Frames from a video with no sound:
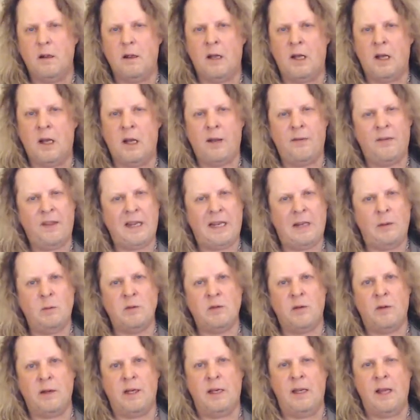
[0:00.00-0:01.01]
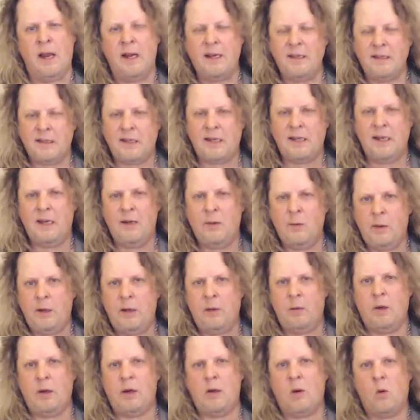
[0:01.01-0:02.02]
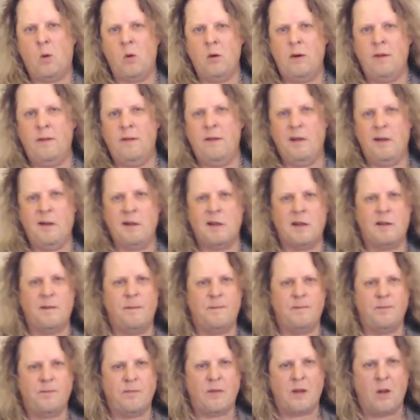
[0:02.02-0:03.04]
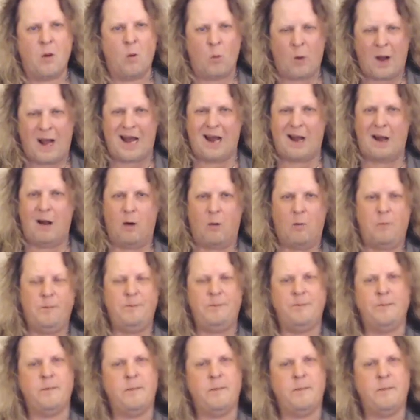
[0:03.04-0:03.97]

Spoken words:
I think he was only 19 when he recorded this. Wow.